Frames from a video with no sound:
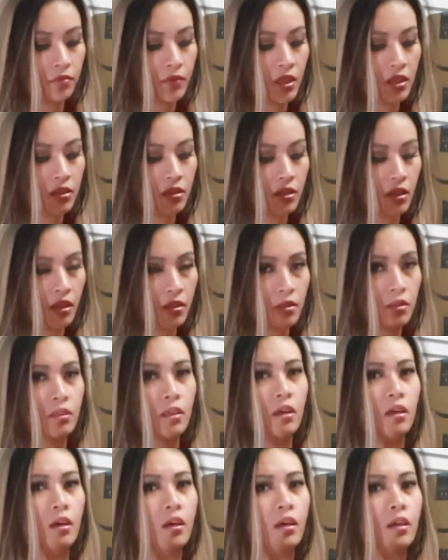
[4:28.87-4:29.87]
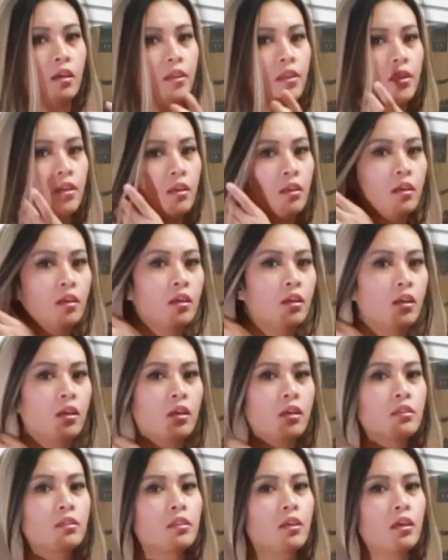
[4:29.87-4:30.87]
it says that
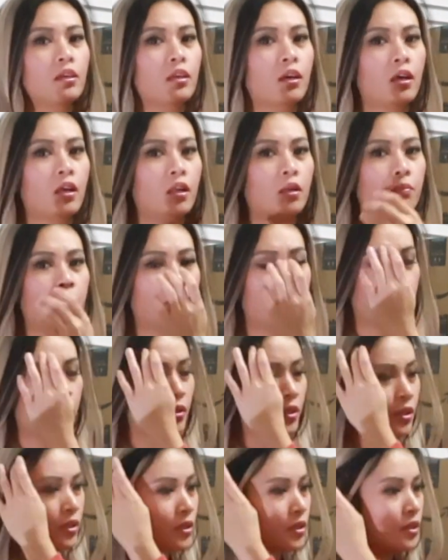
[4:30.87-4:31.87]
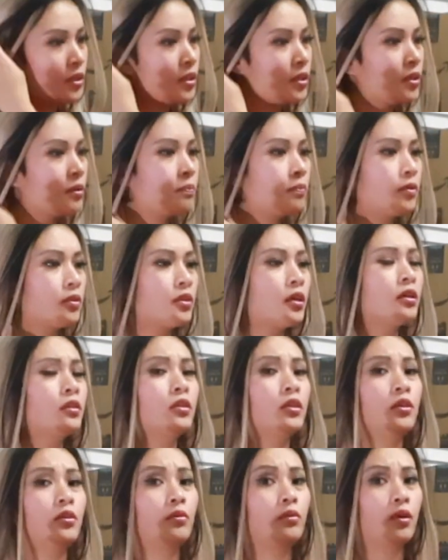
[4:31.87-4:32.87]
it's gonna help with
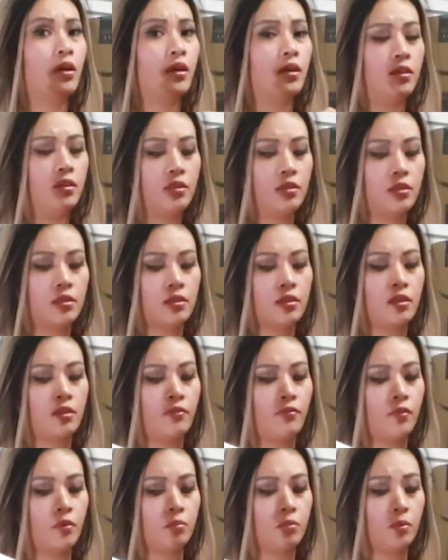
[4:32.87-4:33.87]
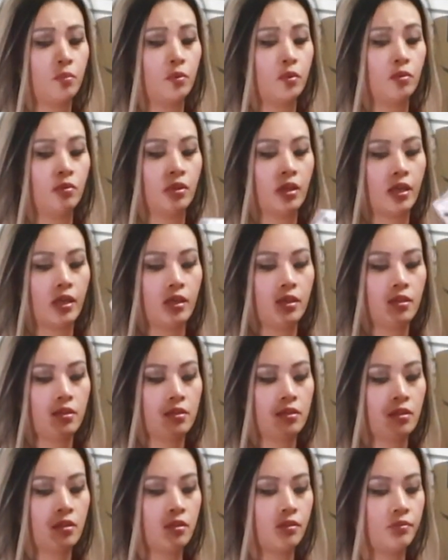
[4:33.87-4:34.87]
protecting your eyes from the blue
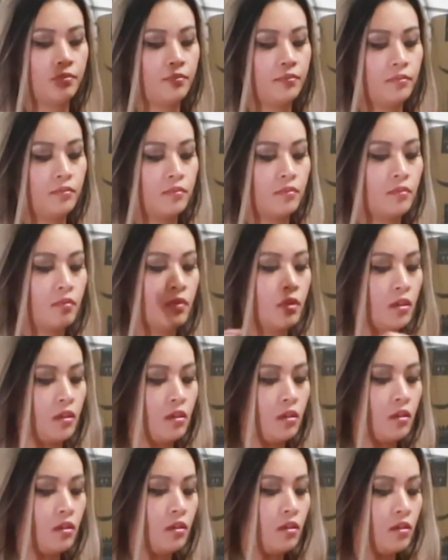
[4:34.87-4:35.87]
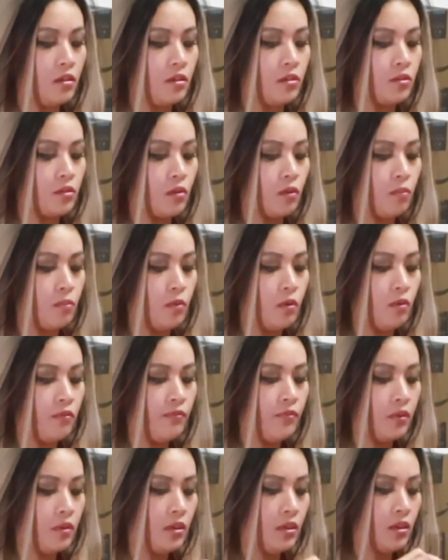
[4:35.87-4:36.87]
lights. So
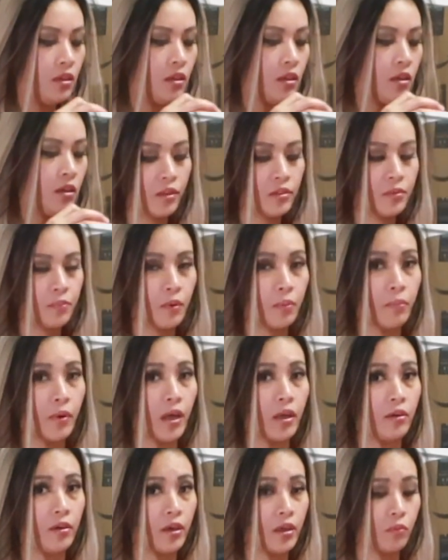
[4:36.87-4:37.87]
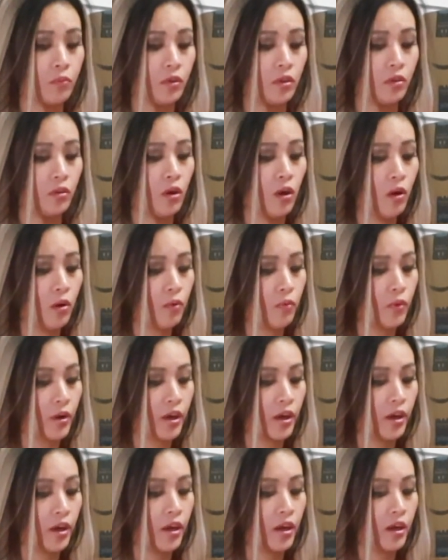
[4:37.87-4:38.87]
hopefully my migraine will go
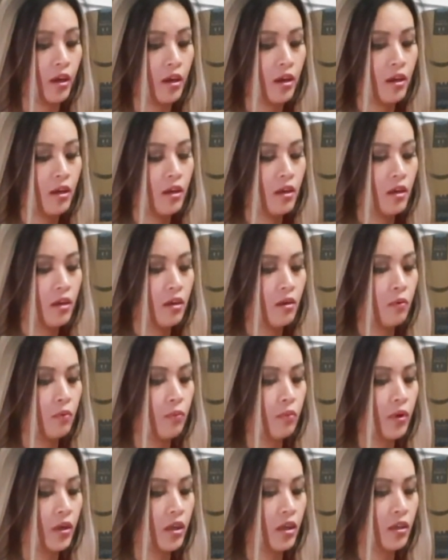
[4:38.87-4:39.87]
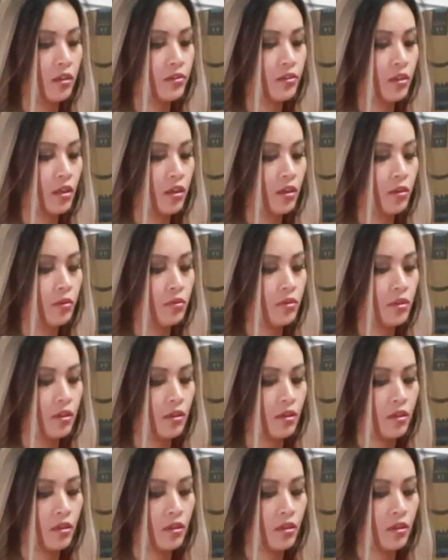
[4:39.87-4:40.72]
away when I start using